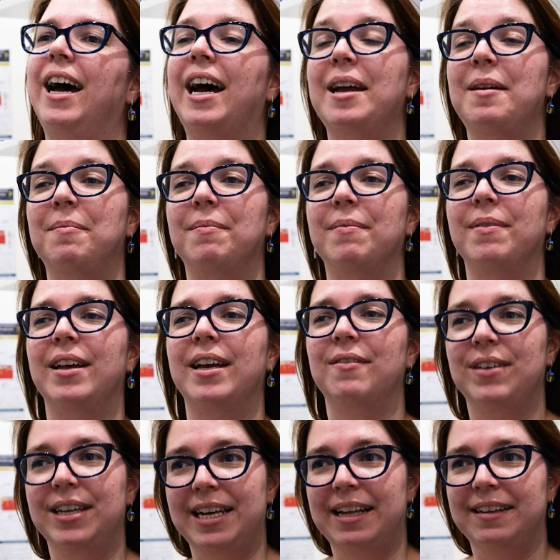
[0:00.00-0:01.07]
I'm
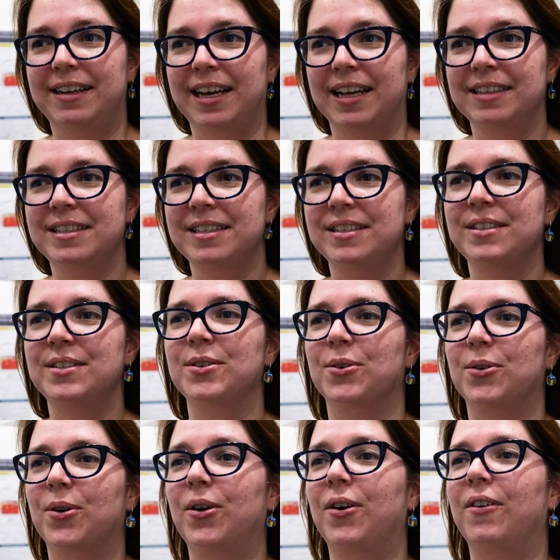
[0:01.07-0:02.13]
Evelien Adriaenssens,
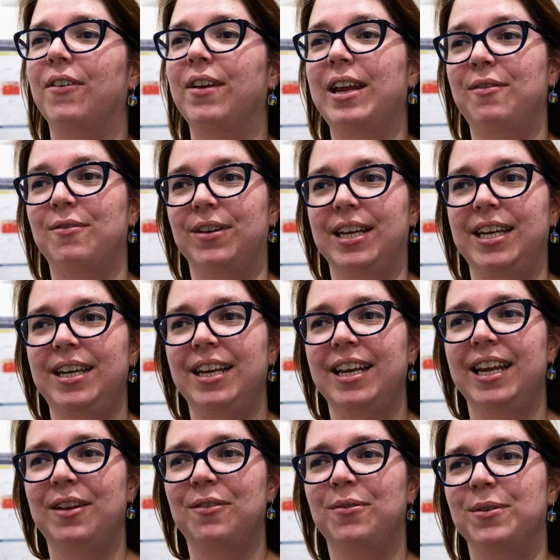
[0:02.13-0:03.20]
or Evelien
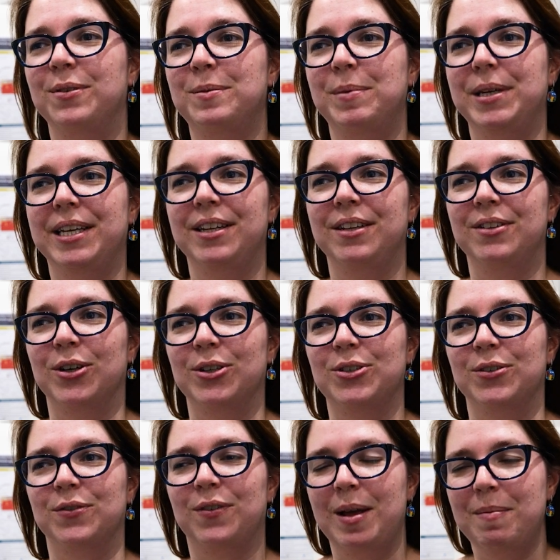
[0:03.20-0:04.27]
if you speak Dutch
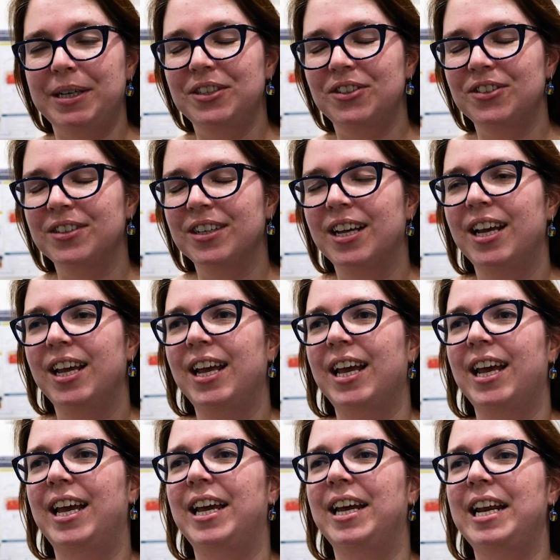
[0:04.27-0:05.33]
or Flemish,
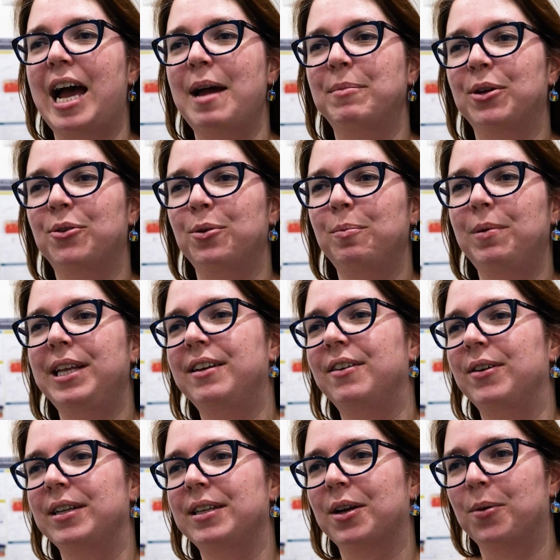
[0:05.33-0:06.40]
and I'm a group
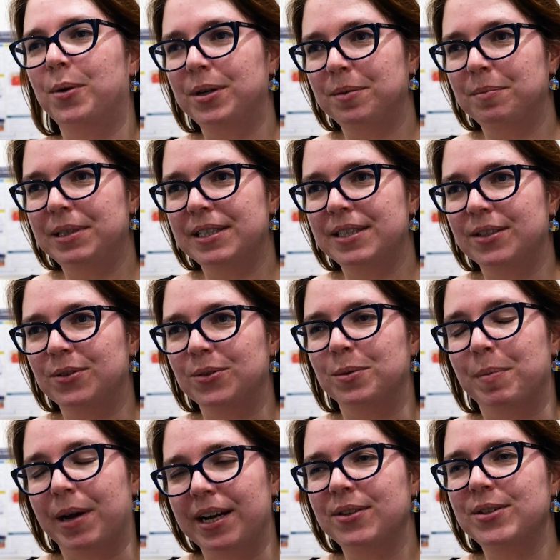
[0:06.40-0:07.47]
leader at the Quadrum Institute
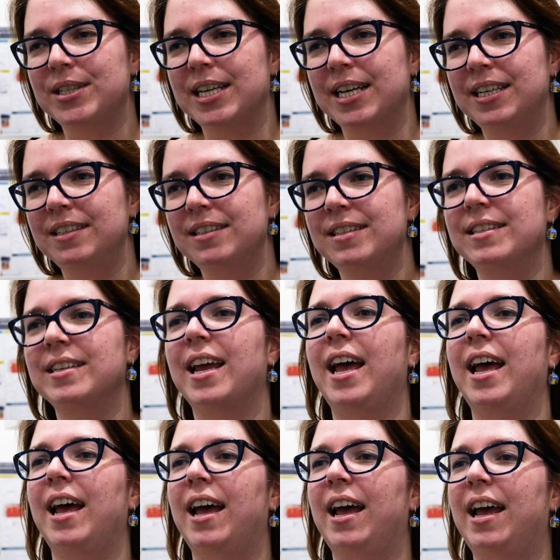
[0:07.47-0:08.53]
Bioscience,
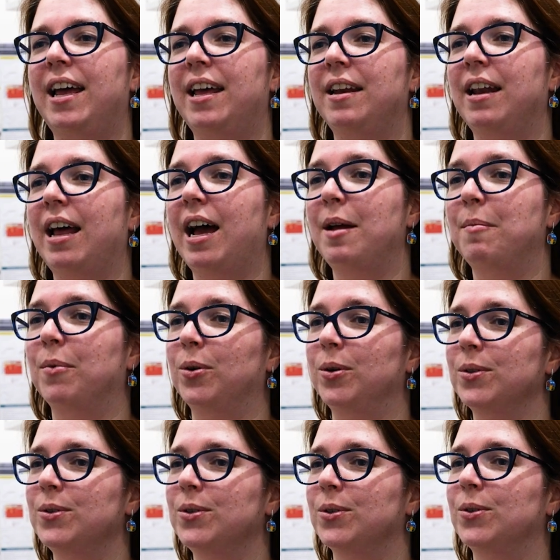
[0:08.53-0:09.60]
and I'm
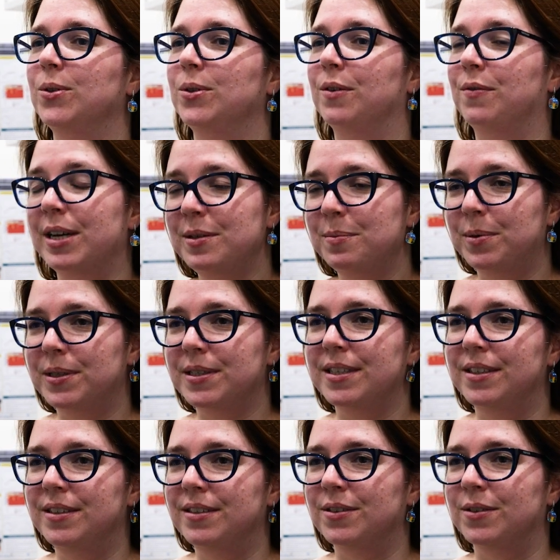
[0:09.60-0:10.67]
also the Vice
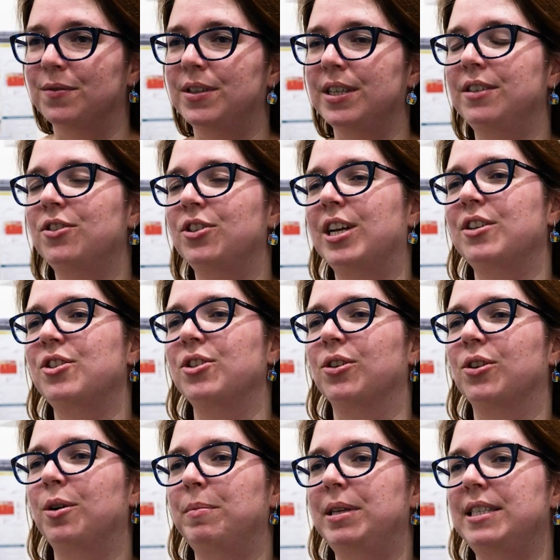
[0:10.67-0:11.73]
President of the International
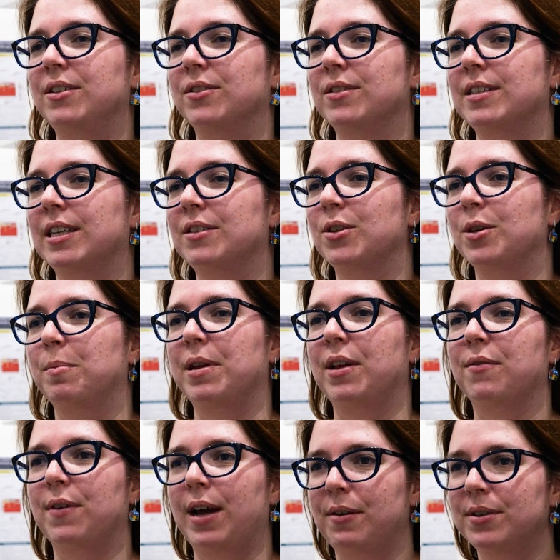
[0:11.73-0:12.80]
Committee on Taxonomy
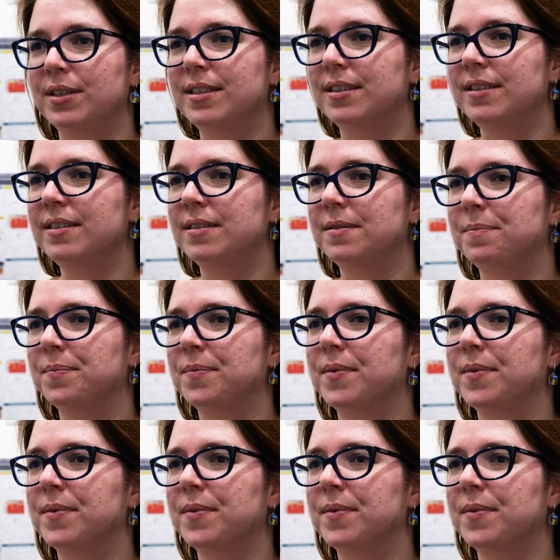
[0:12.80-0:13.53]
of Viruses.